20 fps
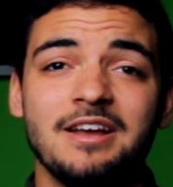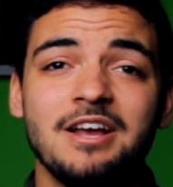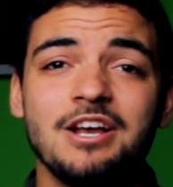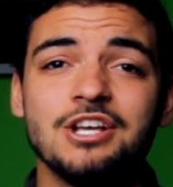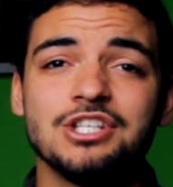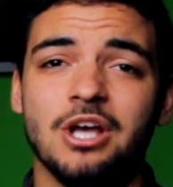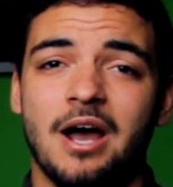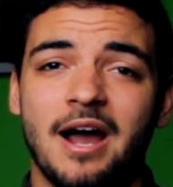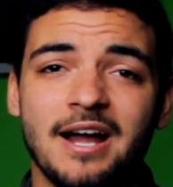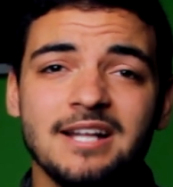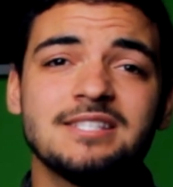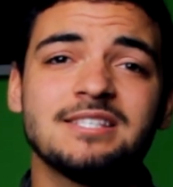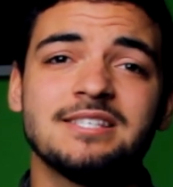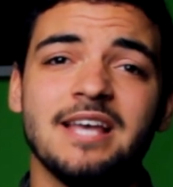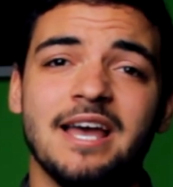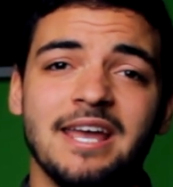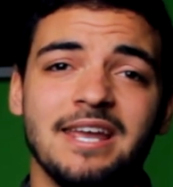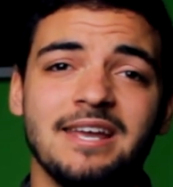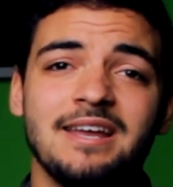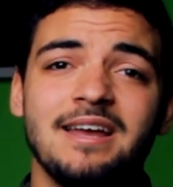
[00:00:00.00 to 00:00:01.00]
So I'd
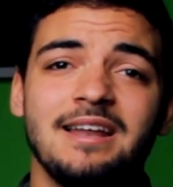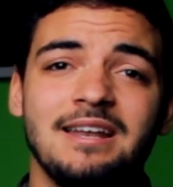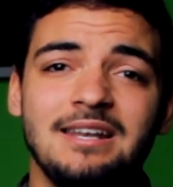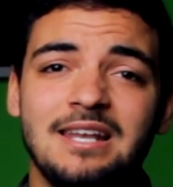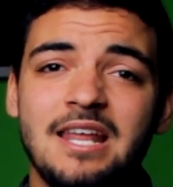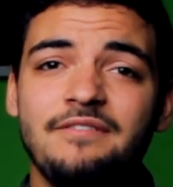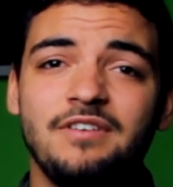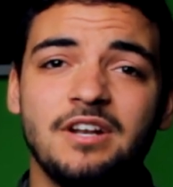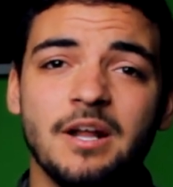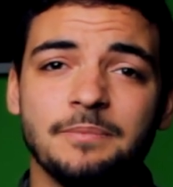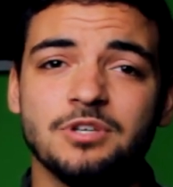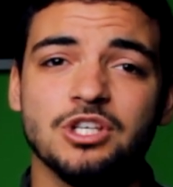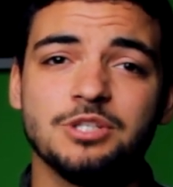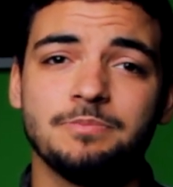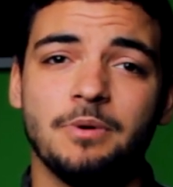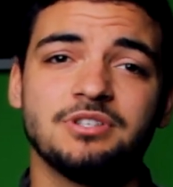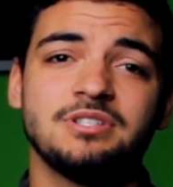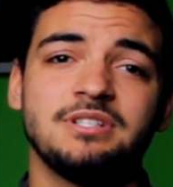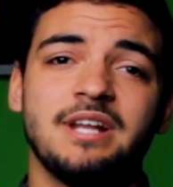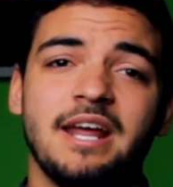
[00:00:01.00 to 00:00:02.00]
say leave it up to
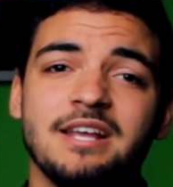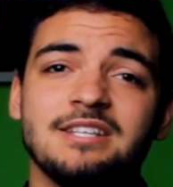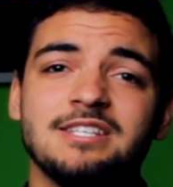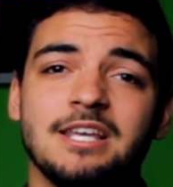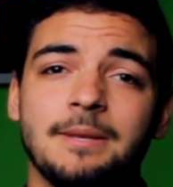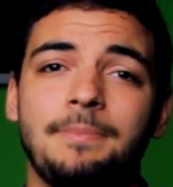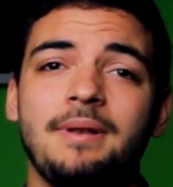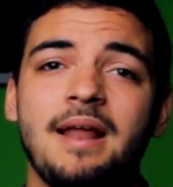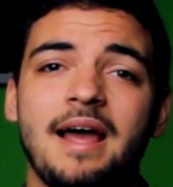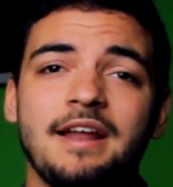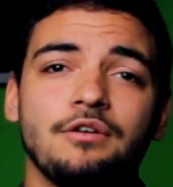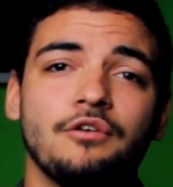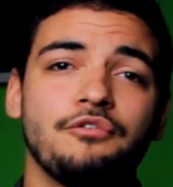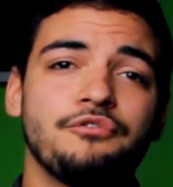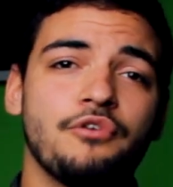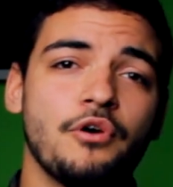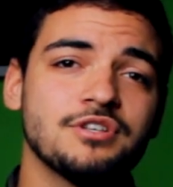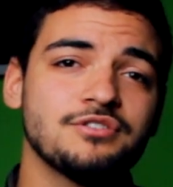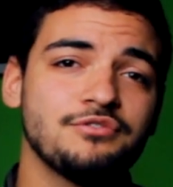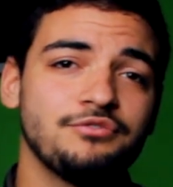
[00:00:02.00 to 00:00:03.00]
spontaneity. Plan your
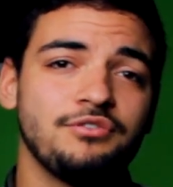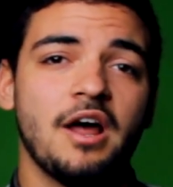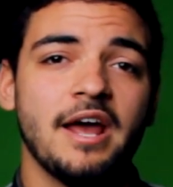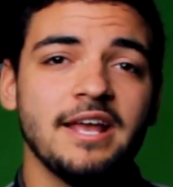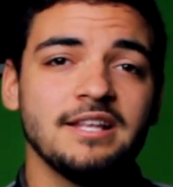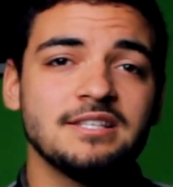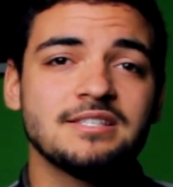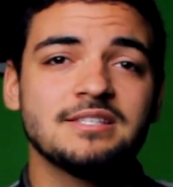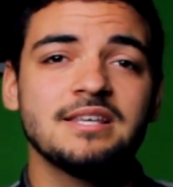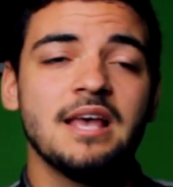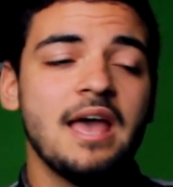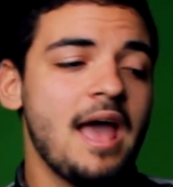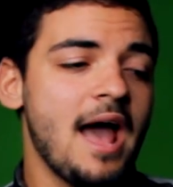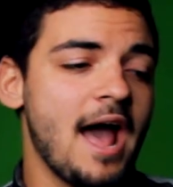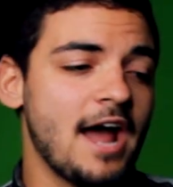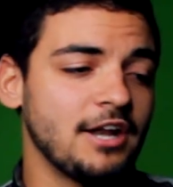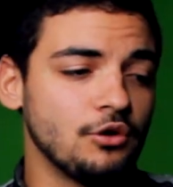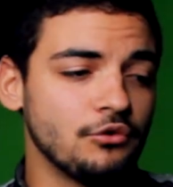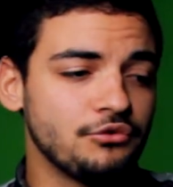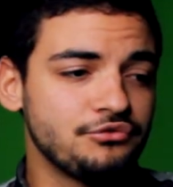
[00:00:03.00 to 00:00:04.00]
first flights
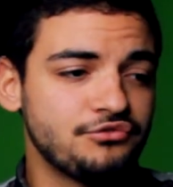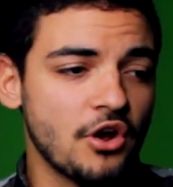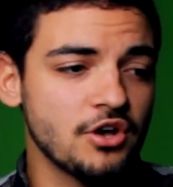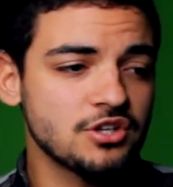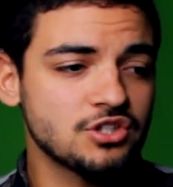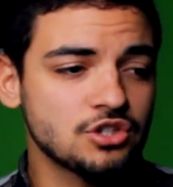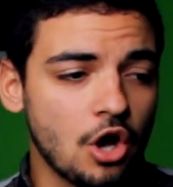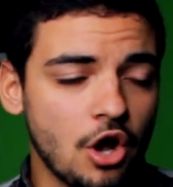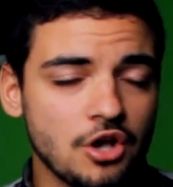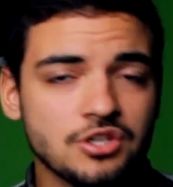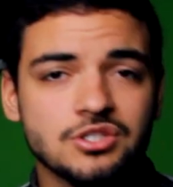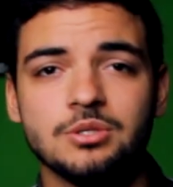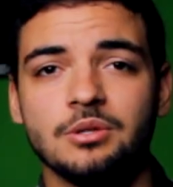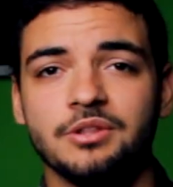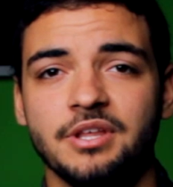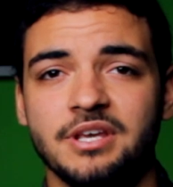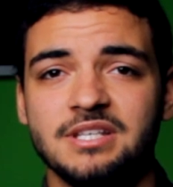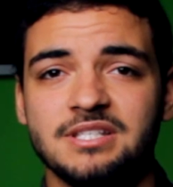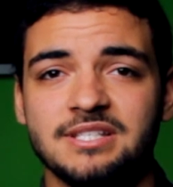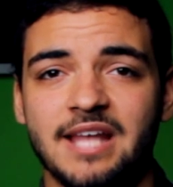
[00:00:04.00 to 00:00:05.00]
and your first hostel that
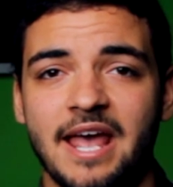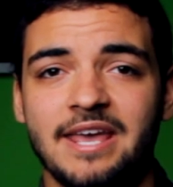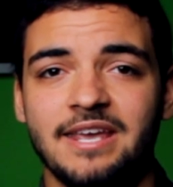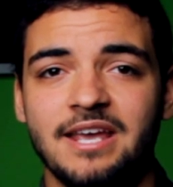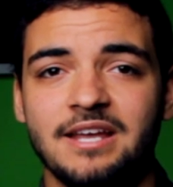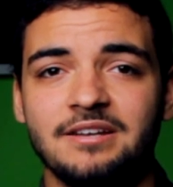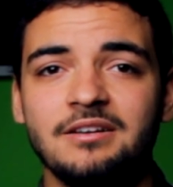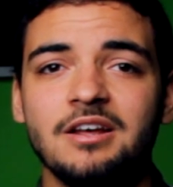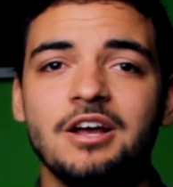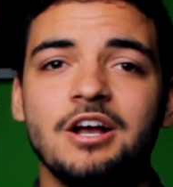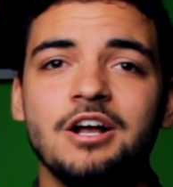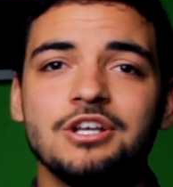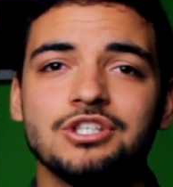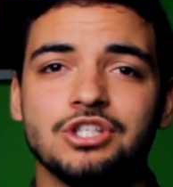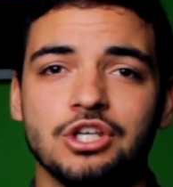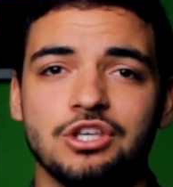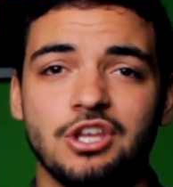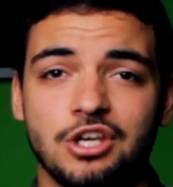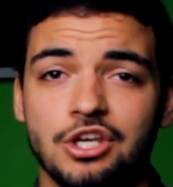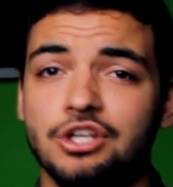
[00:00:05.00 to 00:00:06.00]
you're staying in, so
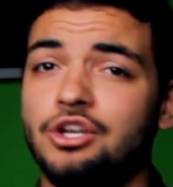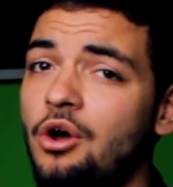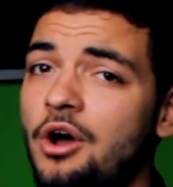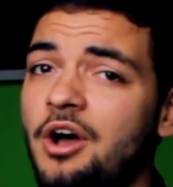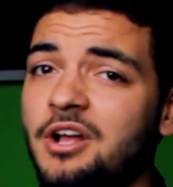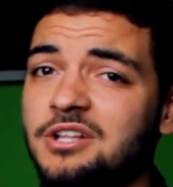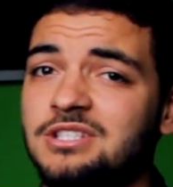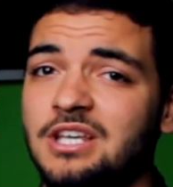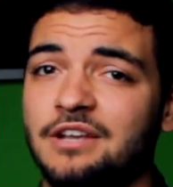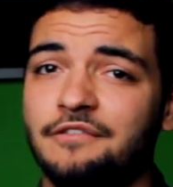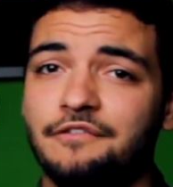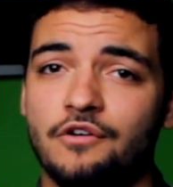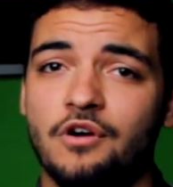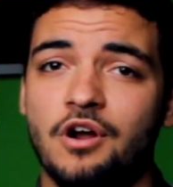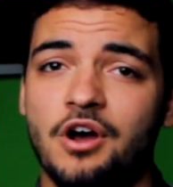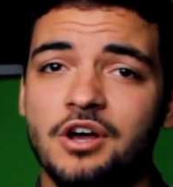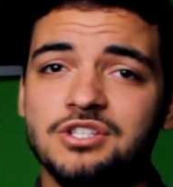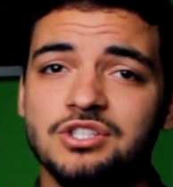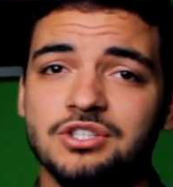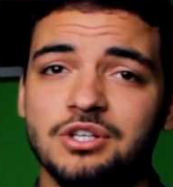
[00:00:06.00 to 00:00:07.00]
that you're not hunting for a
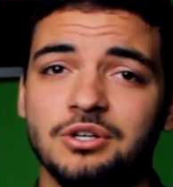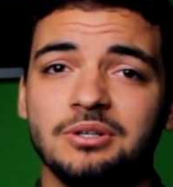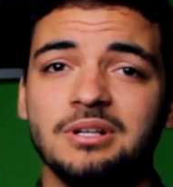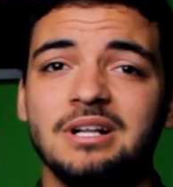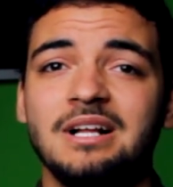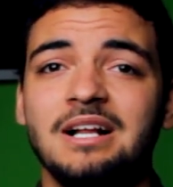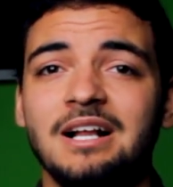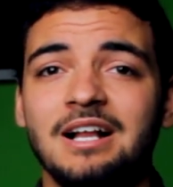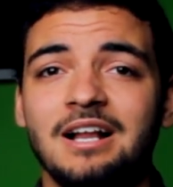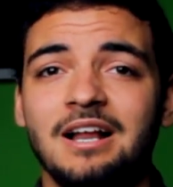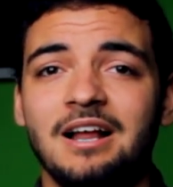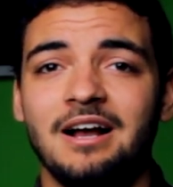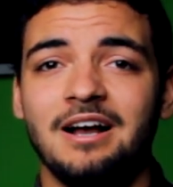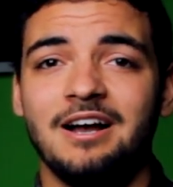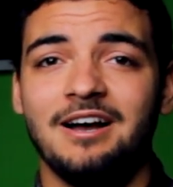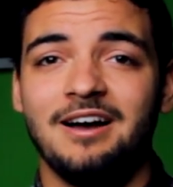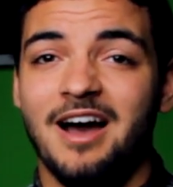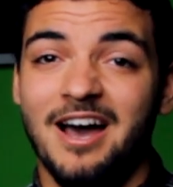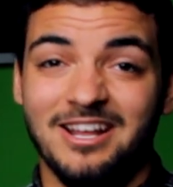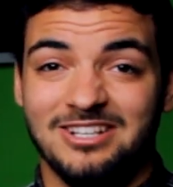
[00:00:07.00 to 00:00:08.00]
hostel
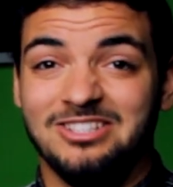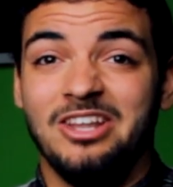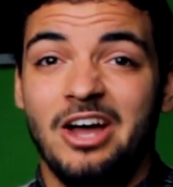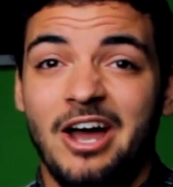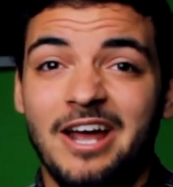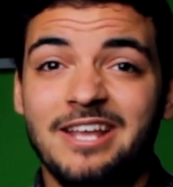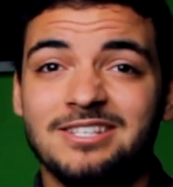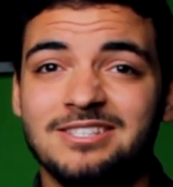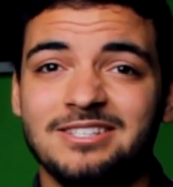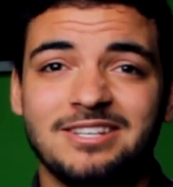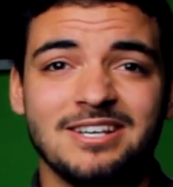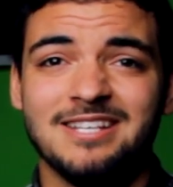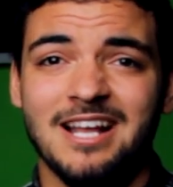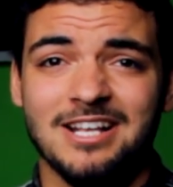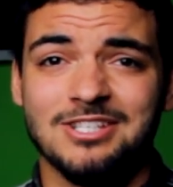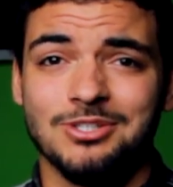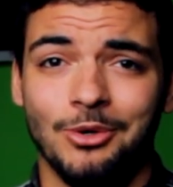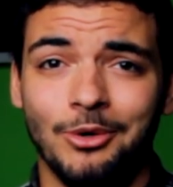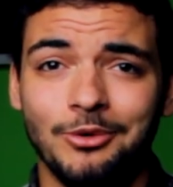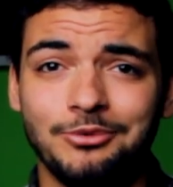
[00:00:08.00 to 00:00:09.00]
at night, because
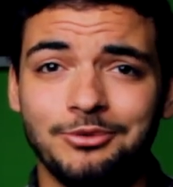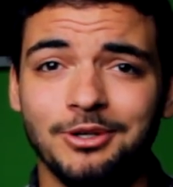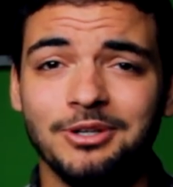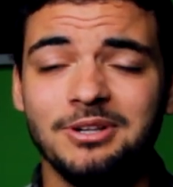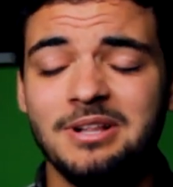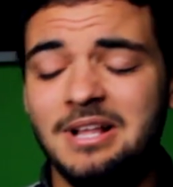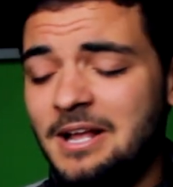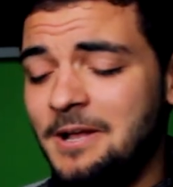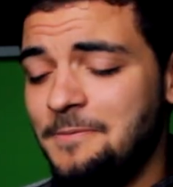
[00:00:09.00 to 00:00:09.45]
that's awful.